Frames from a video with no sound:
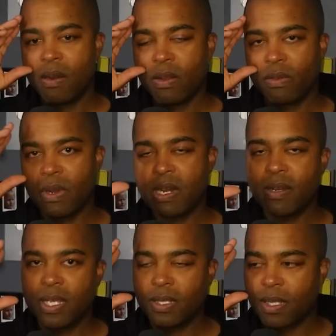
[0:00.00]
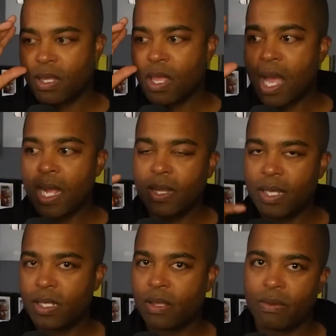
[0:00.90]
or the writer has thought
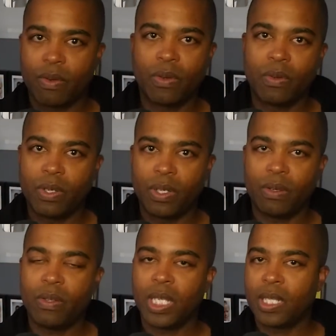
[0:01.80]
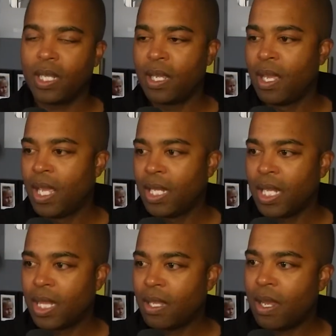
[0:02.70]
this through, you know, like they
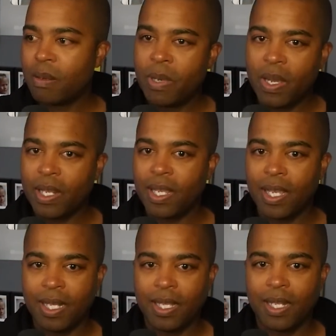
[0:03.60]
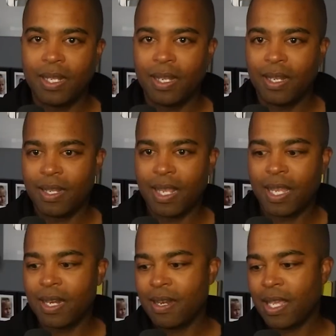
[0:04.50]
they thought about it and then they
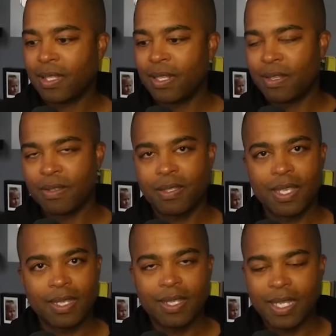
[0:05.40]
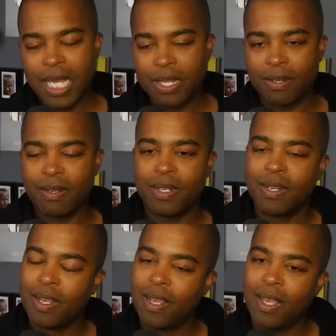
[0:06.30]
connected those things together and
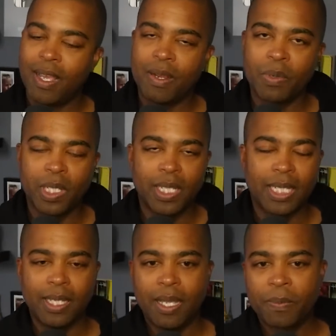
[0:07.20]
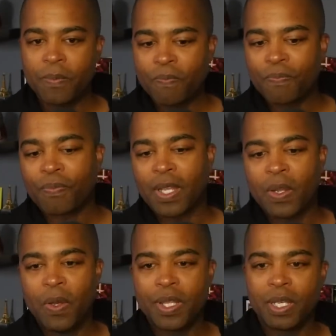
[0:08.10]
I really like that. And
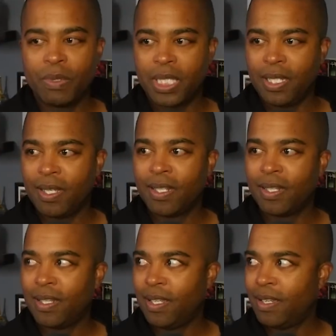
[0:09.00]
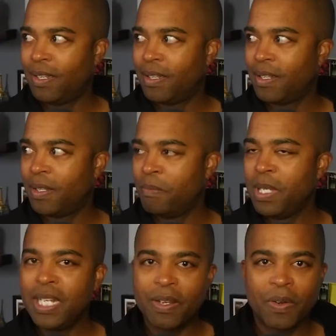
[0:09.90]
the whole thing with the the the
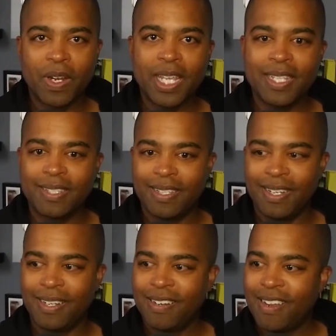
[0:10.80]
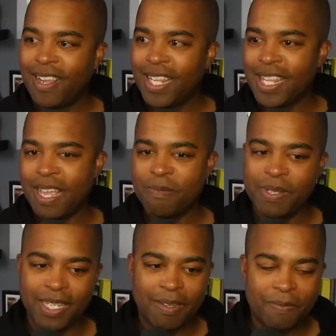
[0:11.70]
meteorites and that
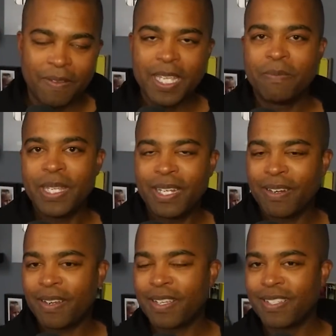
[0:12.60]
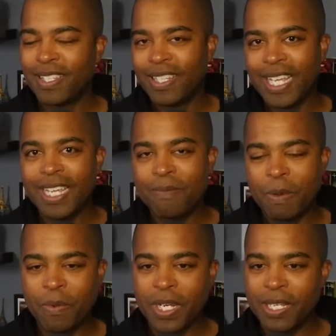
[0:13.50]
being a fake meteor because the light.
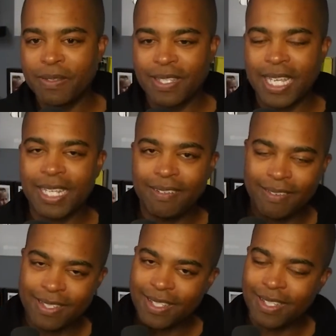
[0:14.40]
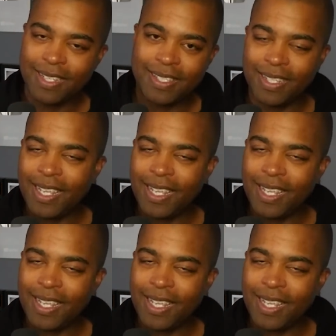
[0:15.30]
Remember, he was saying, "Oh, it's, it's the